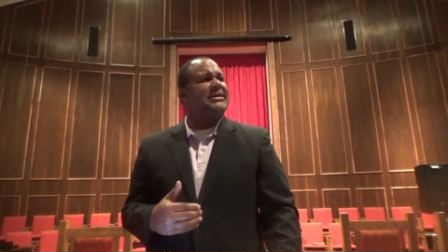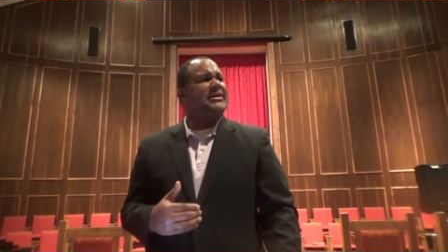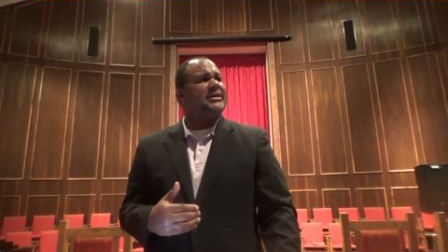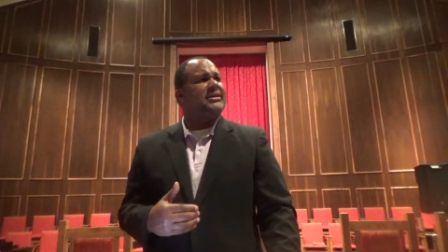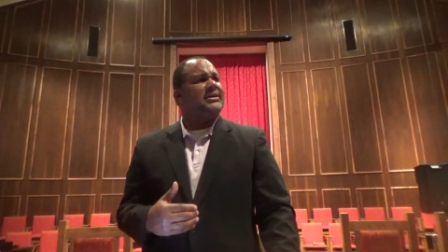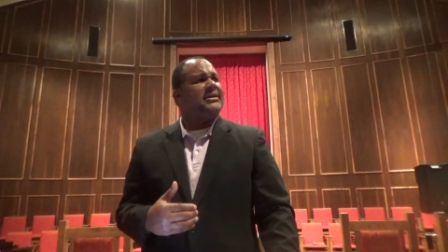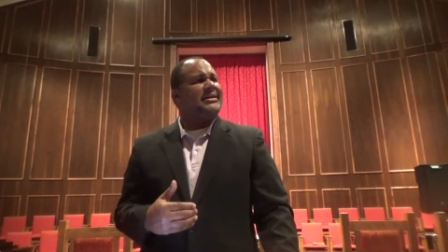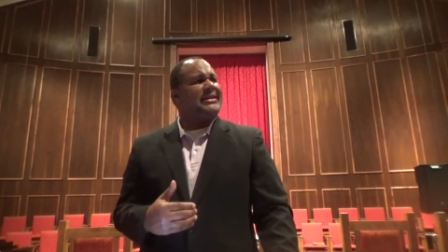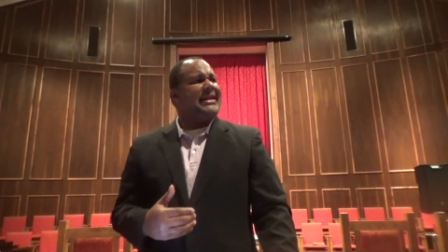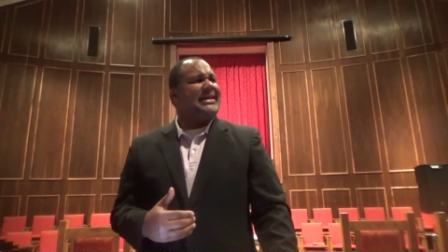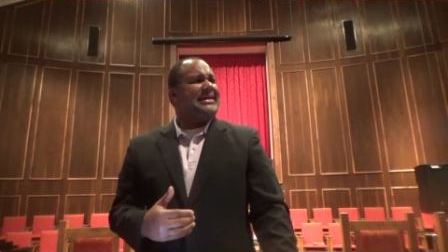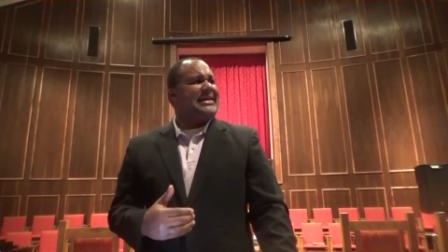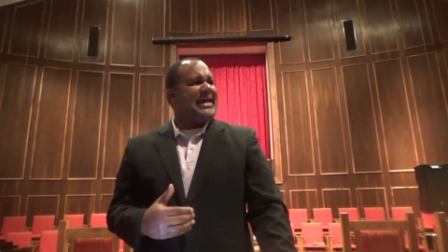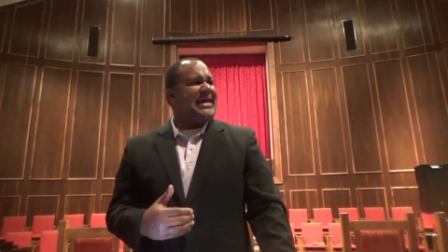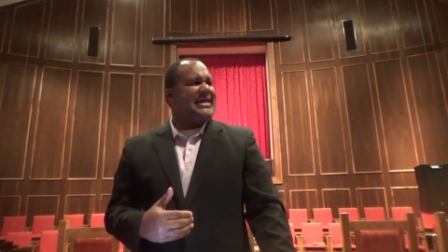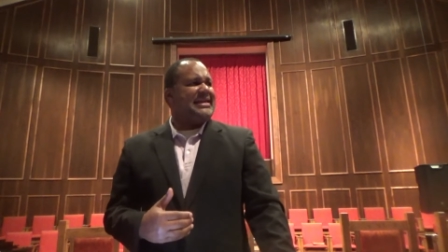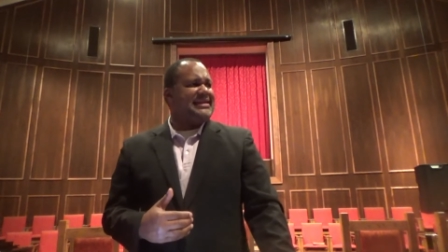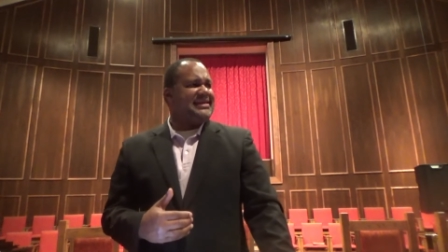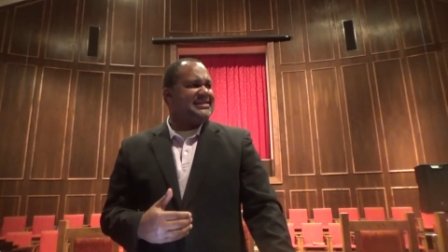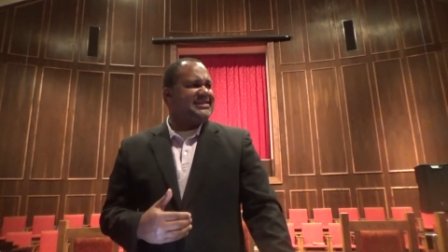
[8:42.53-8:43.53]
the late
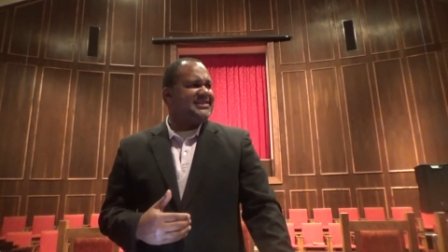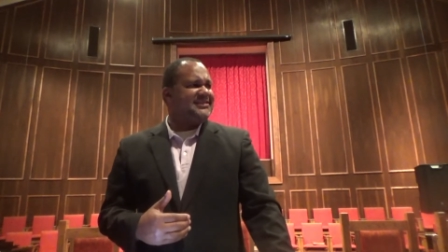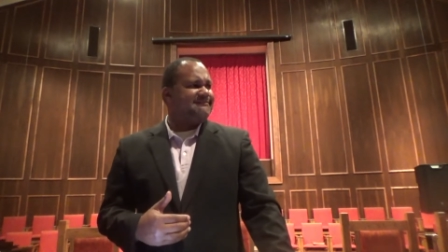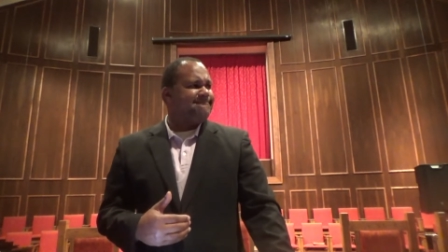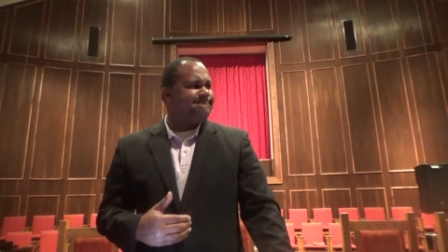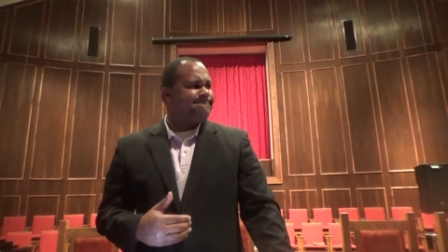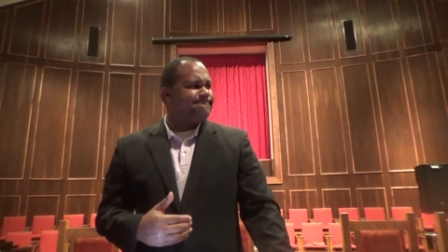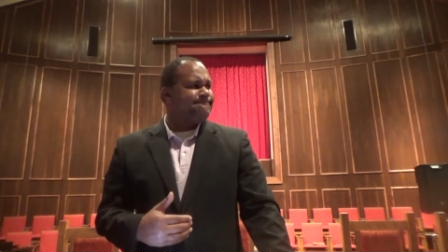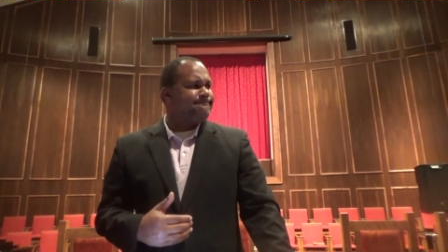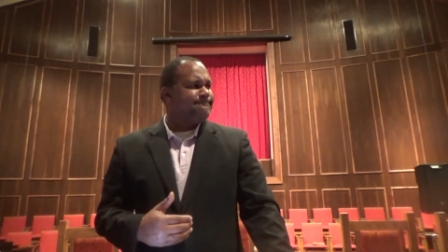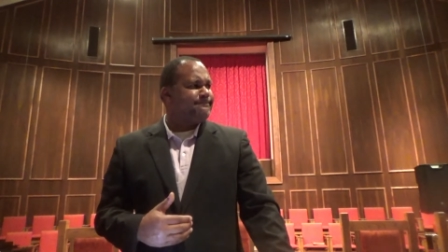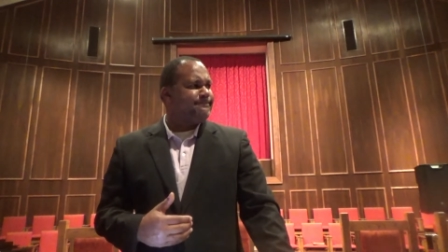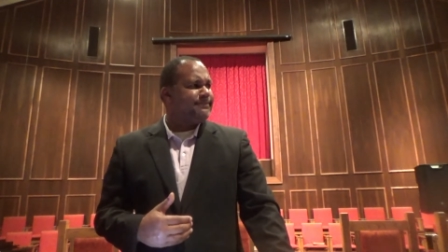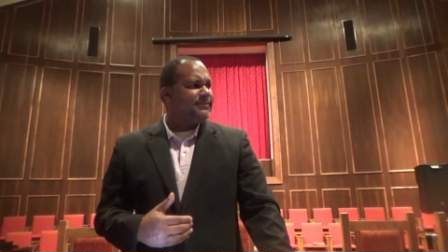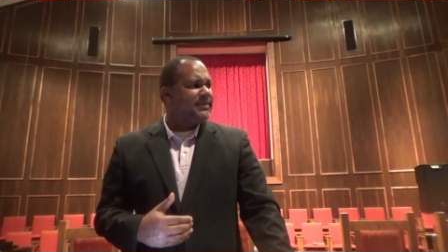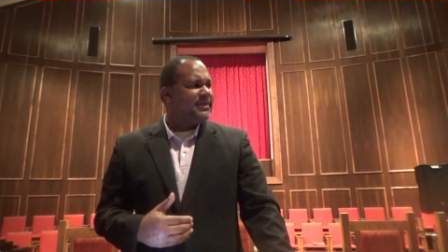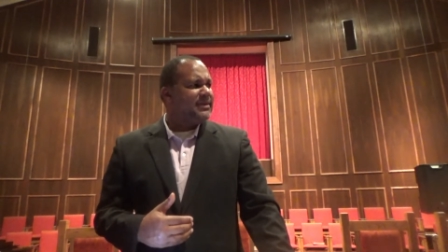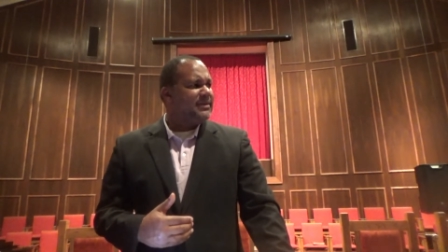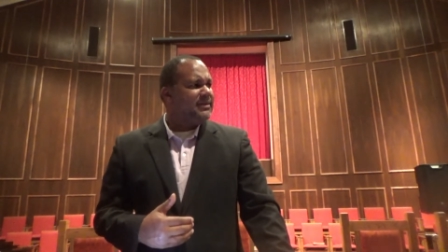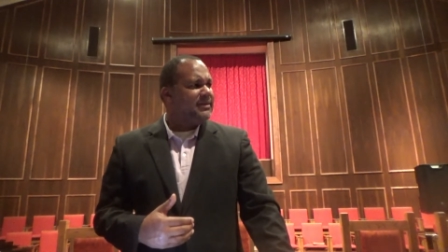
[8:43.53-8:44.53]
80s.
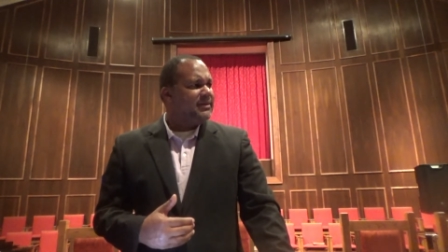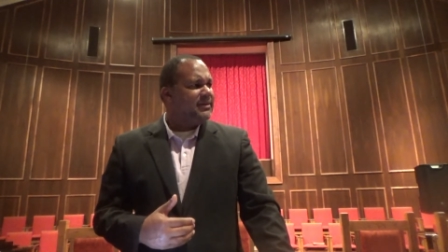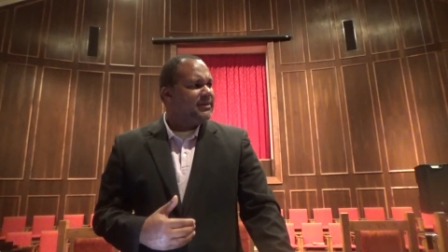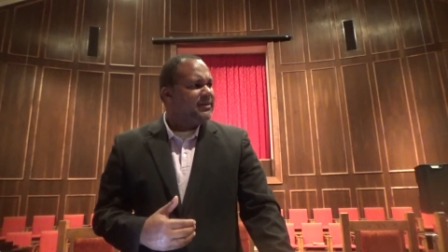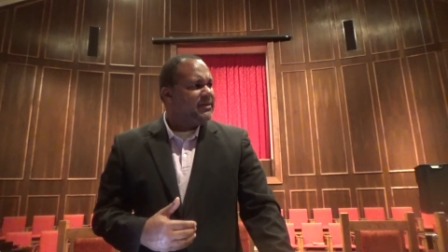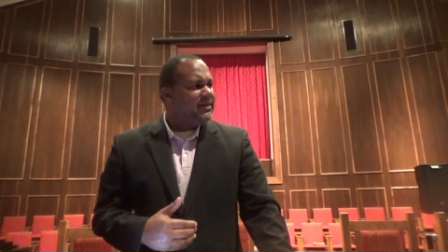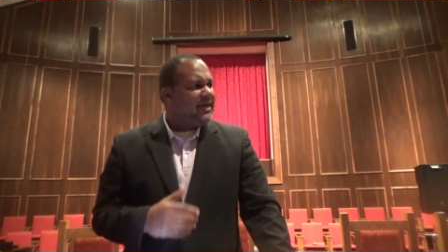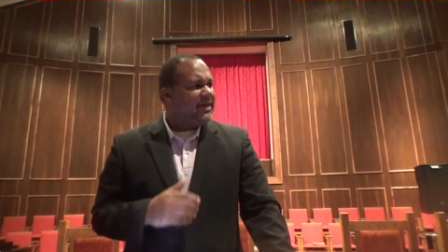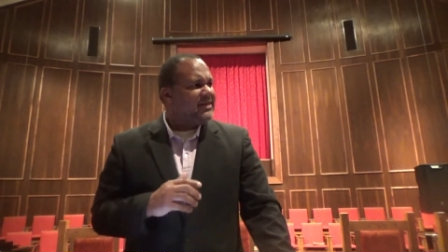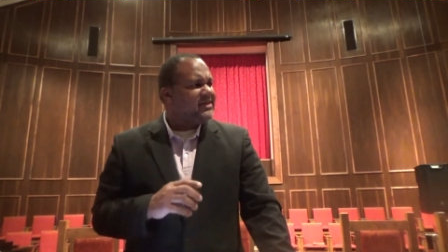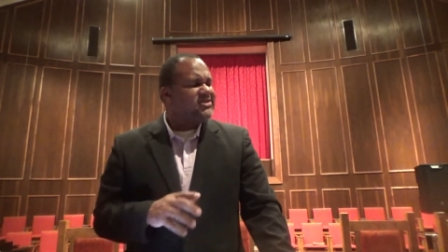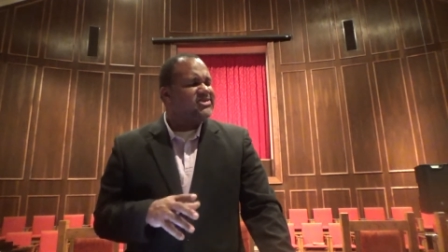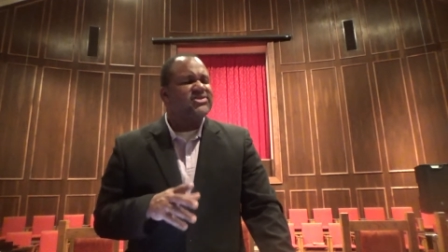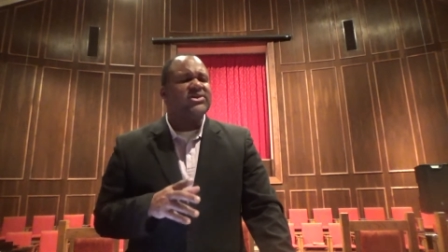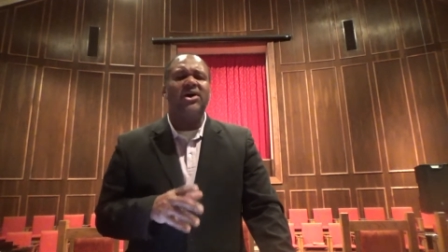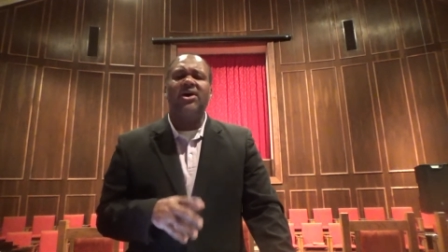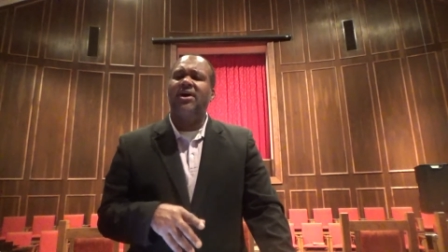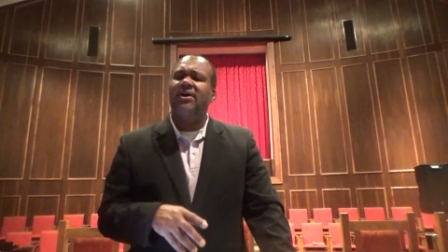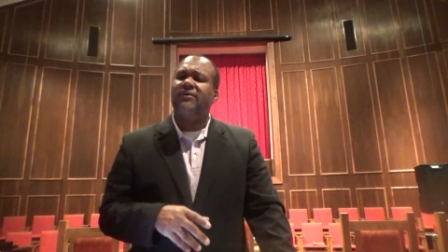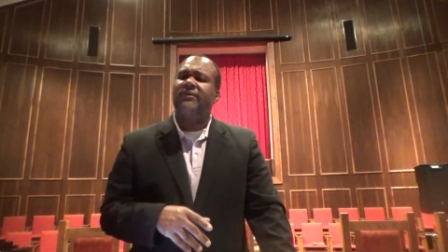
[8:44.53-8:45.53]
And the
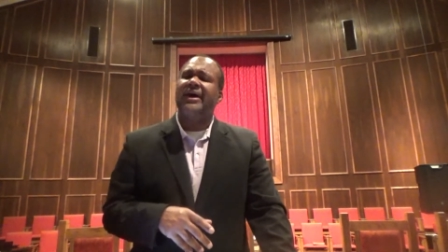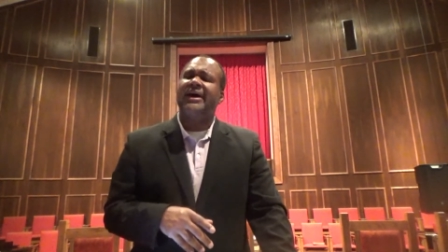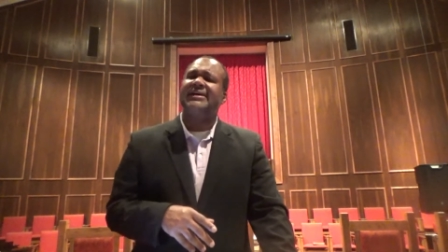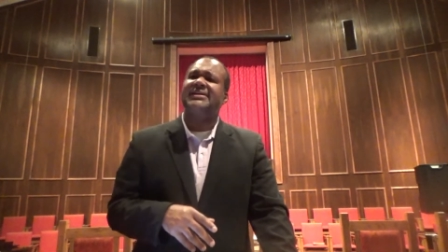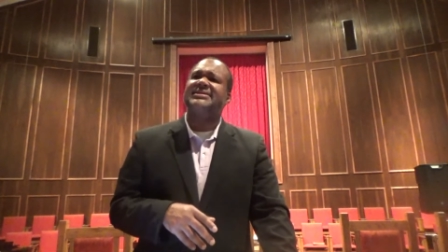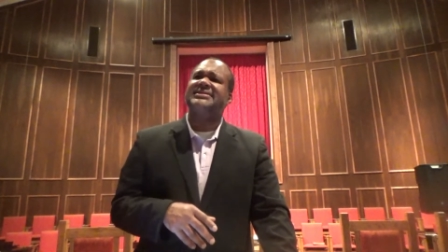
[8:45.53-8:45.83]
songwriter